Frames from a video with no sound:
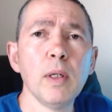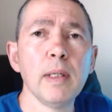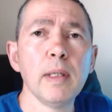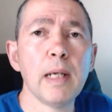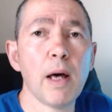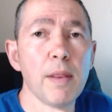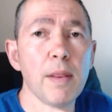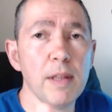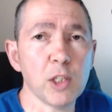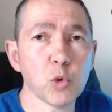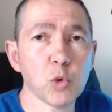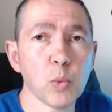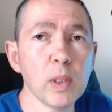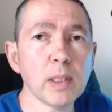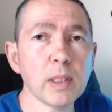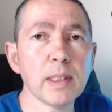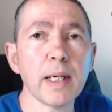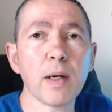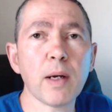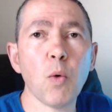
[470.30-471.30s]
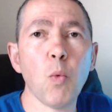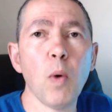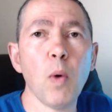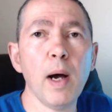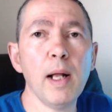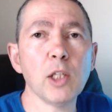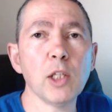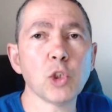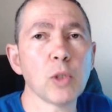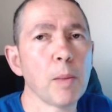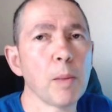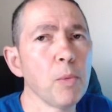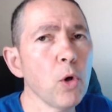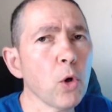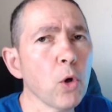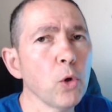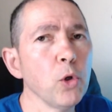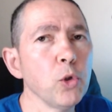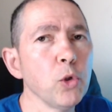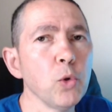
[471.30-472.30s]
Now, this will take a while, so I'm
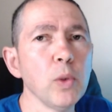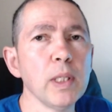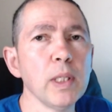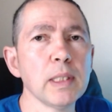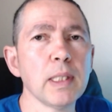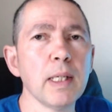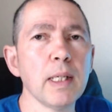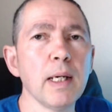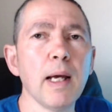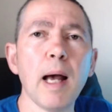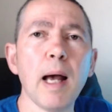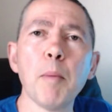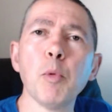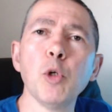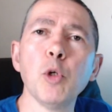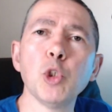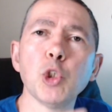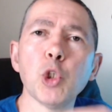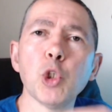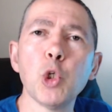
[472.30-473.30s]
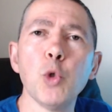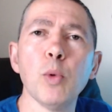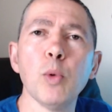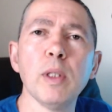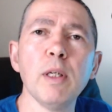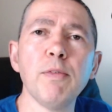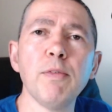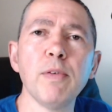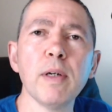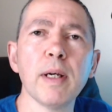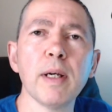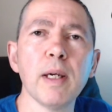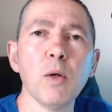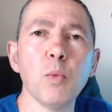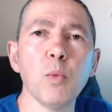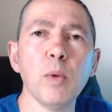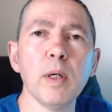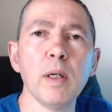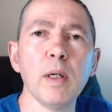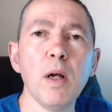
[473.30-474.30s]
not going to do this here. I'm going to show you a different
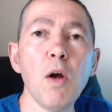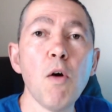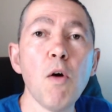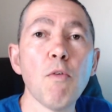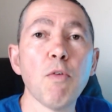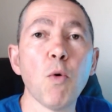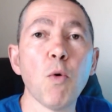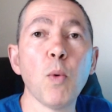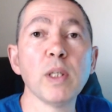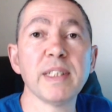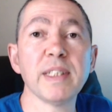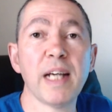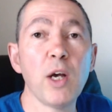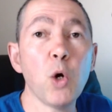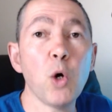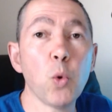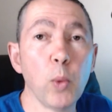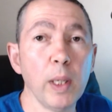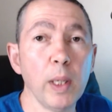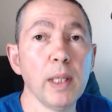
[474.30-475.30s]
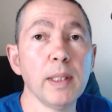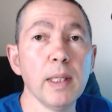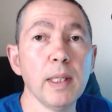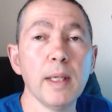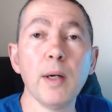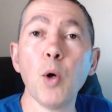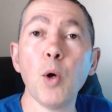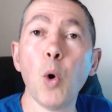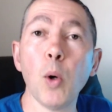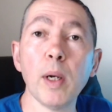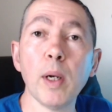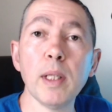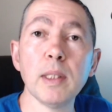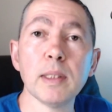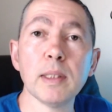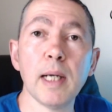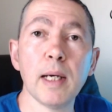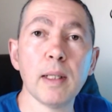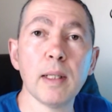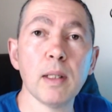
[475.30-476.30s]
keyword for which I already did an
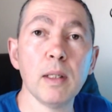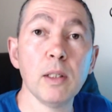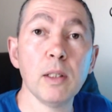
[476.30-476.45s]
all-in title